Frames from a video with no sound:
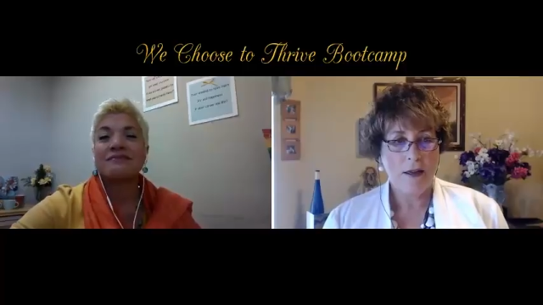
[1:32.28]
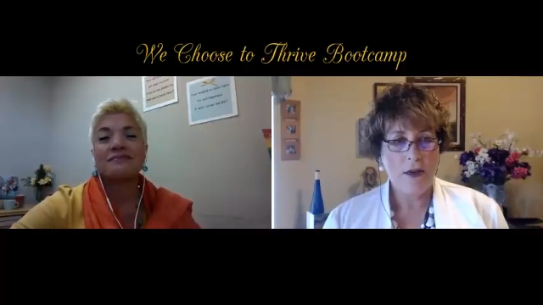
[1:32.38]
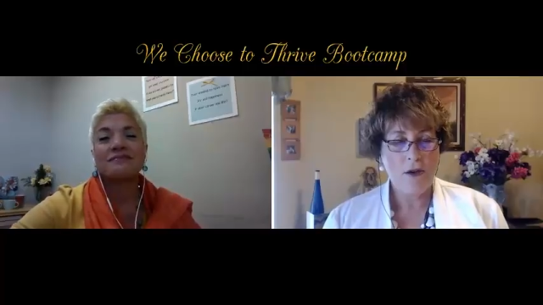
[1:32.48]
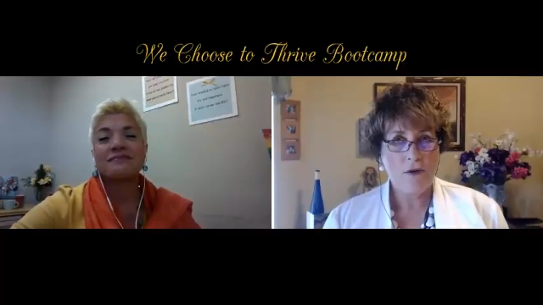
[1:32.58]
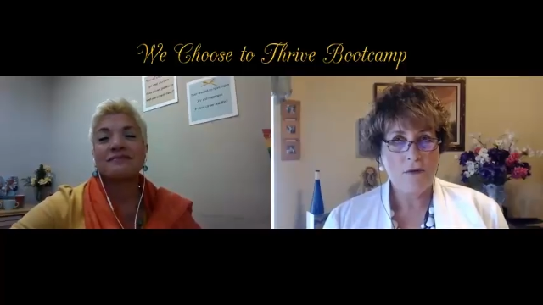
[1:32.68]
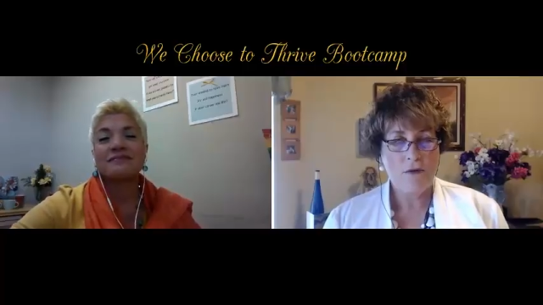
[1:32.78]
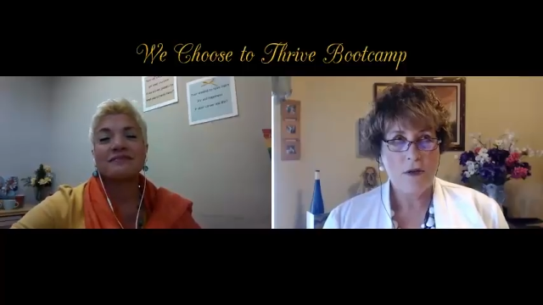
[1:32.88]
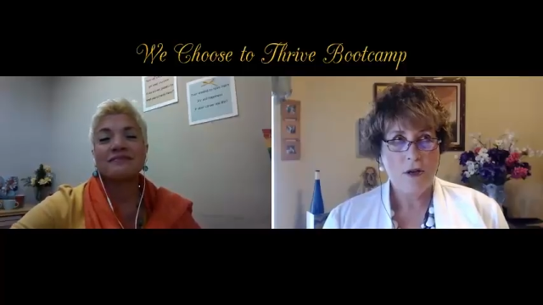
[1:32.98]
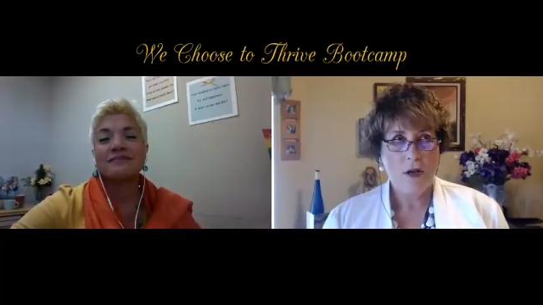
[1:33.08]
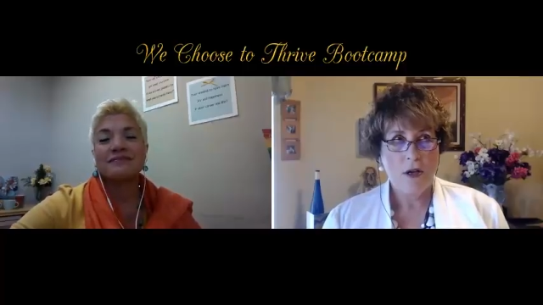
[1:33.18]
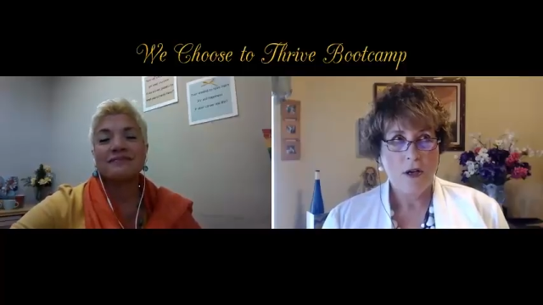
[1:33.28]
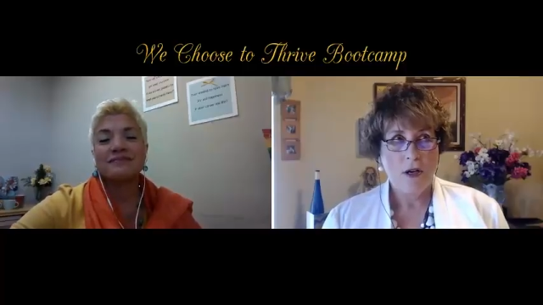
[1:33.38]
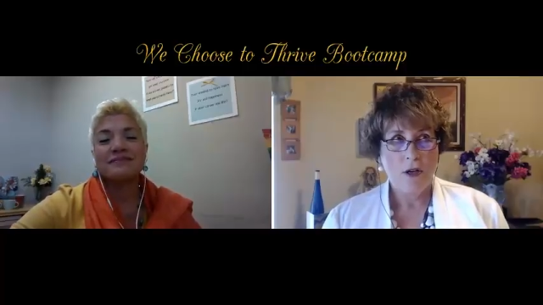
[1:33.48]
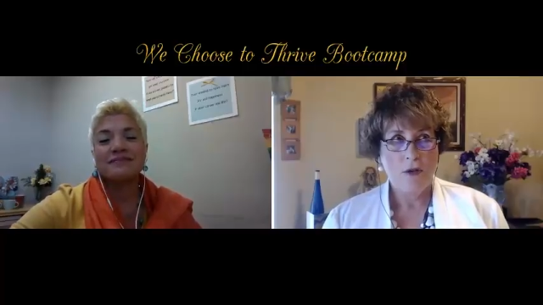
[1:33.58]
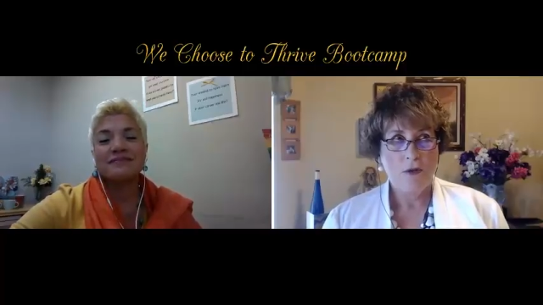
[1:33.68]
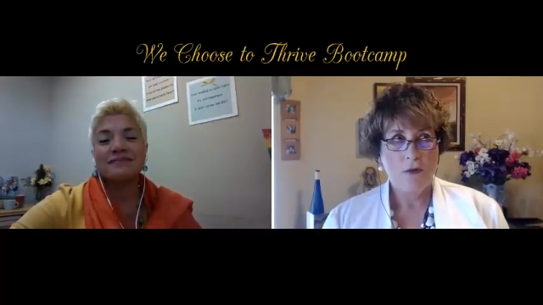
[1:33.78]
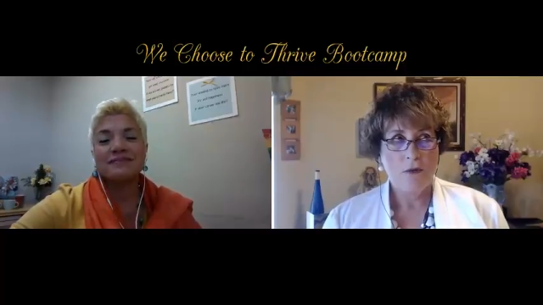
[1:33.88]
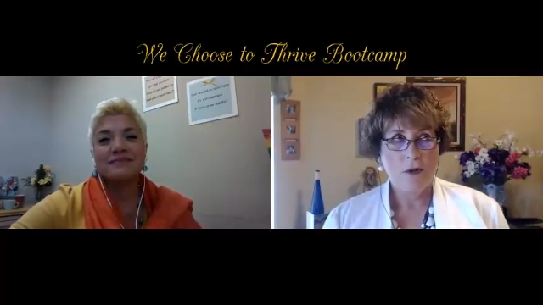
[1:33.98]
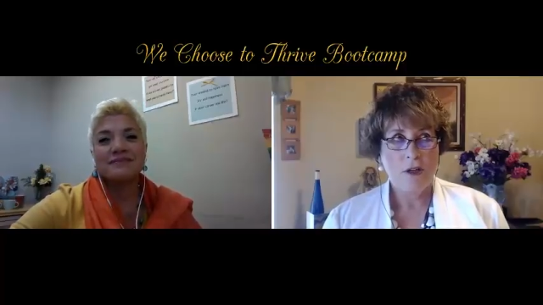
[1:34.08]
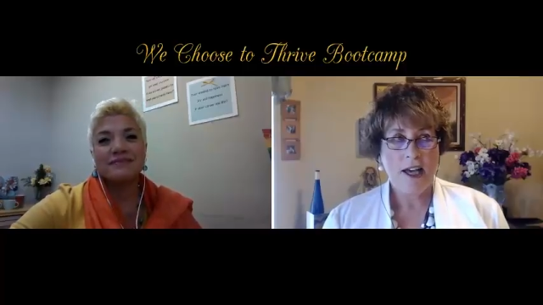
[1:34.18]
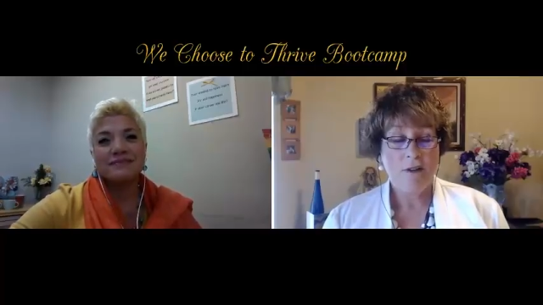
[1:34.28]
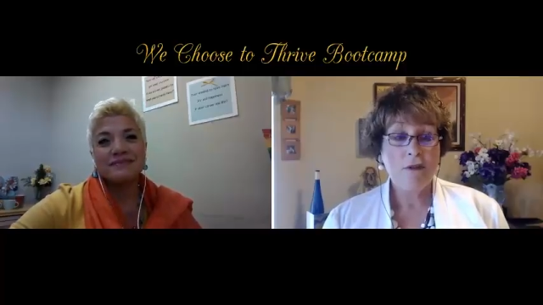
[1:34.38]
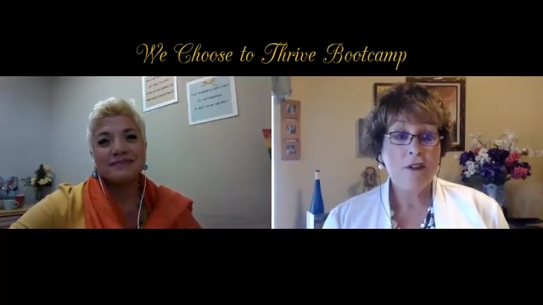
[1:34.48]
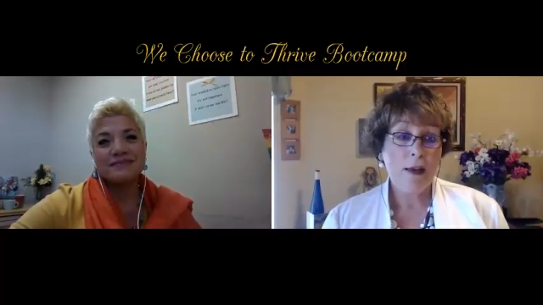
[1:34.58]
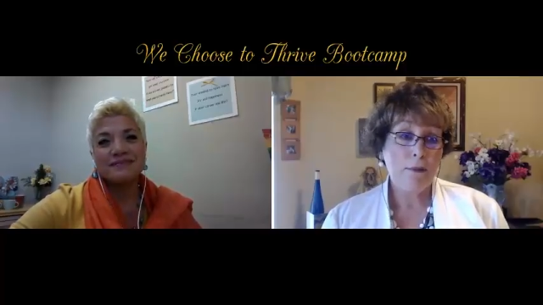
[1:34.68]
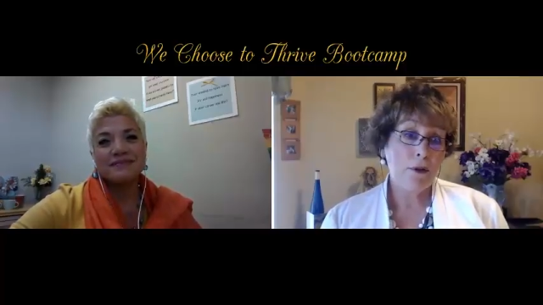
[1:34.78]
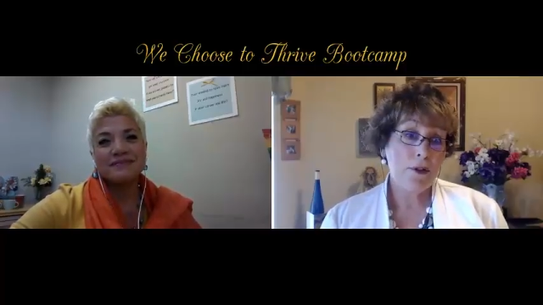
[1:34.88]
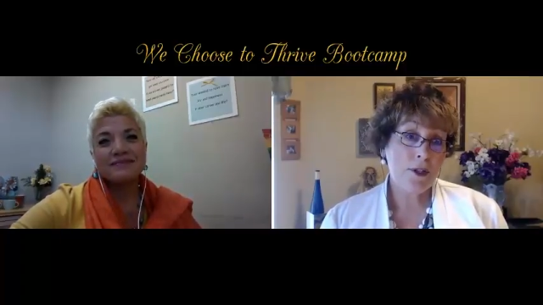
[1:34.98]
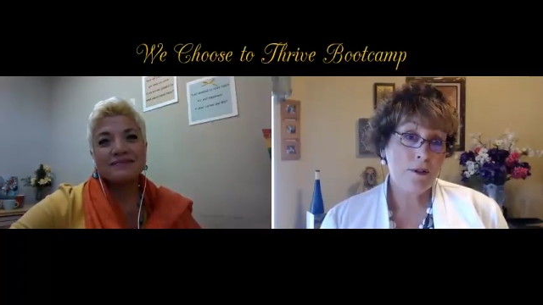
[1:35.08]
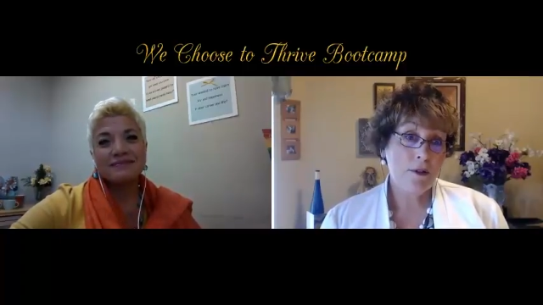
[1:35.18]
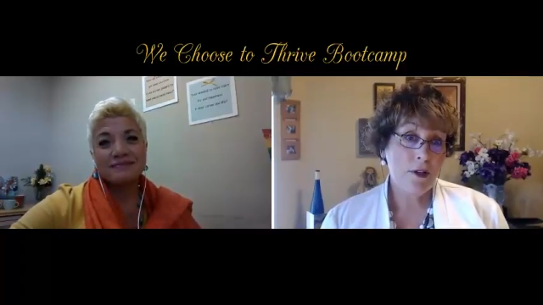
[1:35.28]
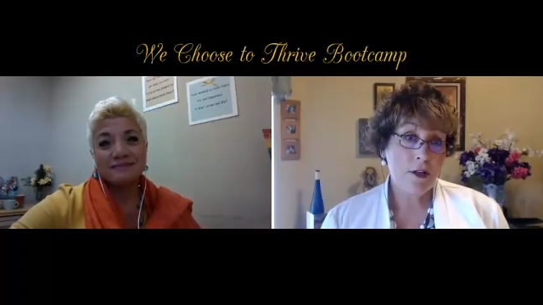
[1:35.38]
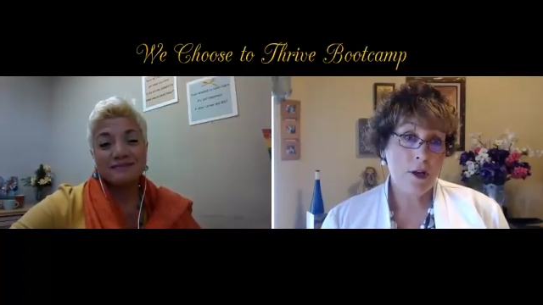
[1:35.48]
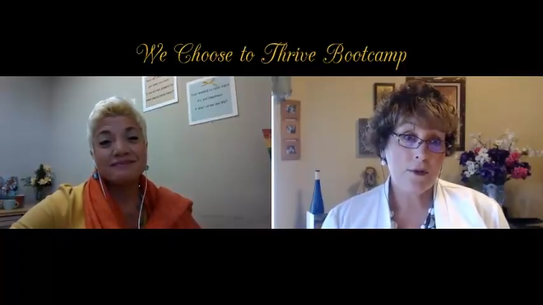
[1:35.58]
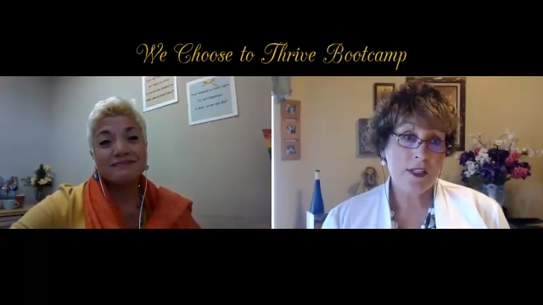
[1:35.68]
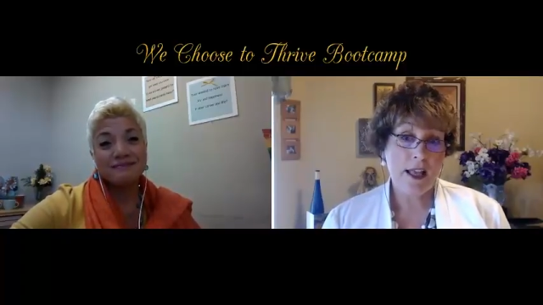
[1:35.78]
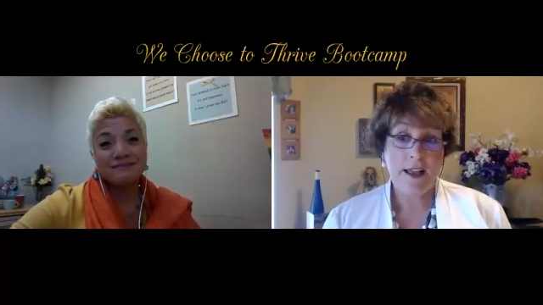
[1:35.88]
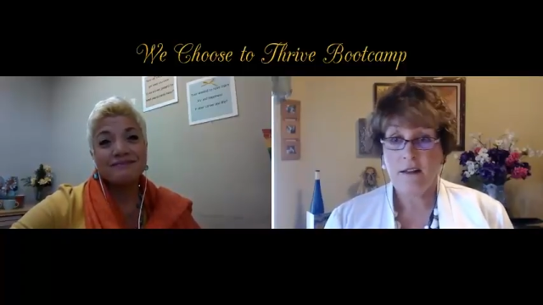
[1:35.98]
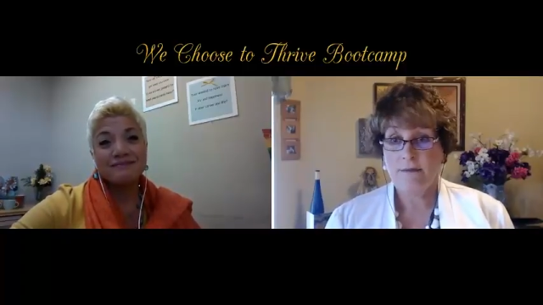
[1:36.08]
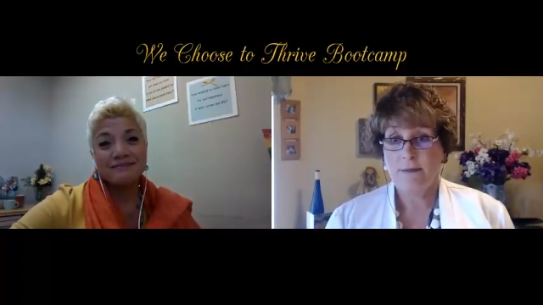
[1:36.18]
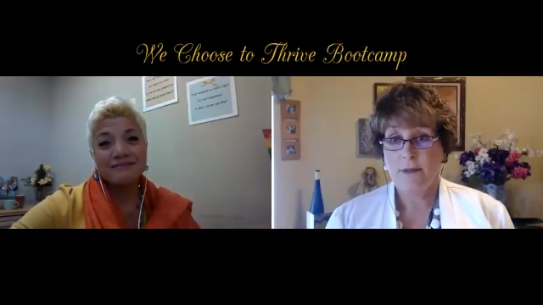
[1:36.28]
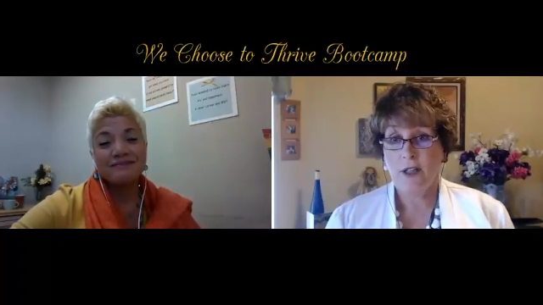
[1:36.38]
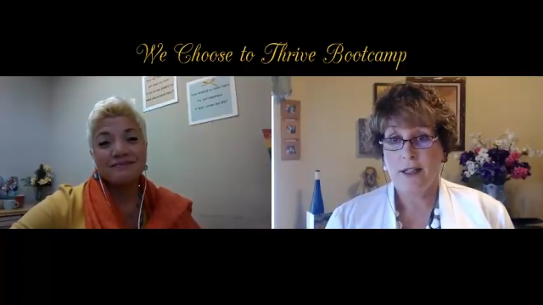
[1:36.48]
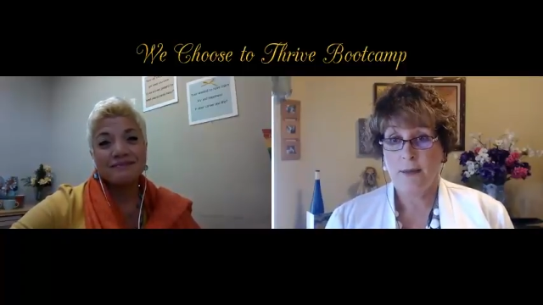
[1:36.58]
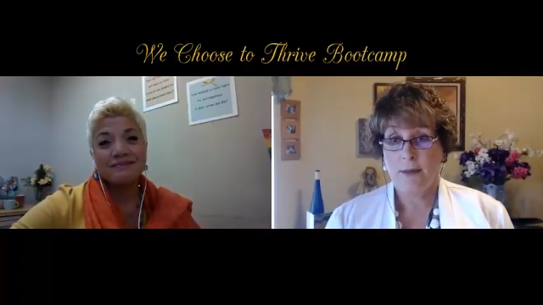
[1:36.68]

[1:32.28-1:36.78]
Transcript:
Speaker 1: you you look out for that person. You don't mm. say, look in the